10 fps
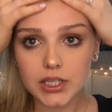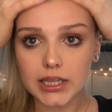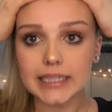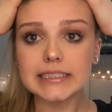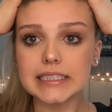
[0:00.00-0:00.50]

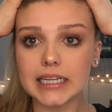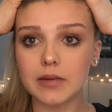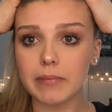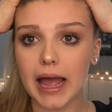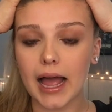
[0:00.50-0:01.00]
like slick
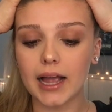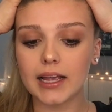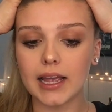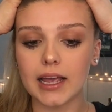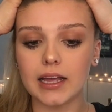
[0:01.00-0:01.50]
it back
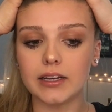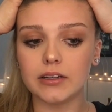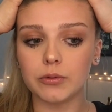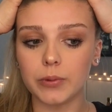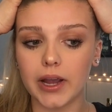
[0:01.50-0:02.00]
and
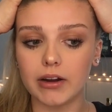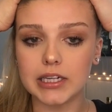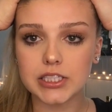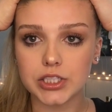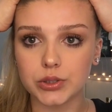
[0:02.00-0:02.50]
wear it
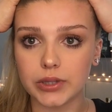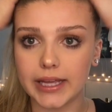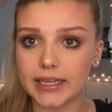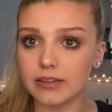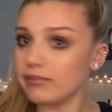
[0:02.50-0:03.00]
to
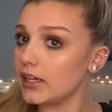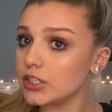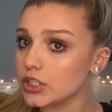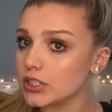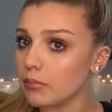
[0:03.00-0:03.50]
like an event
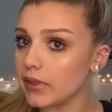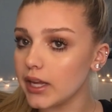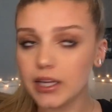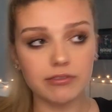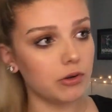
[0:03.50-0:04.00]
or
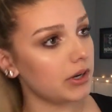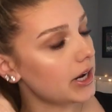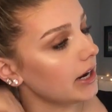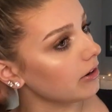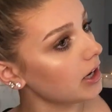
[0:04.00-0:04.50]
something if you want your
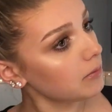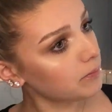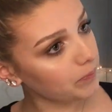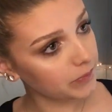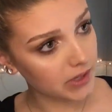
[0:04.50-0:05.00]
hair up.
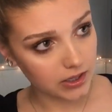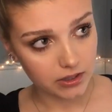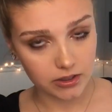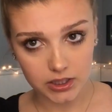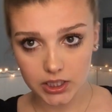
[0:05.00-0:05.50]

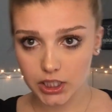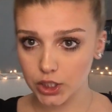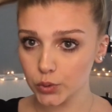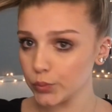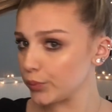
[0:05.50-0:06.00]
Look cute.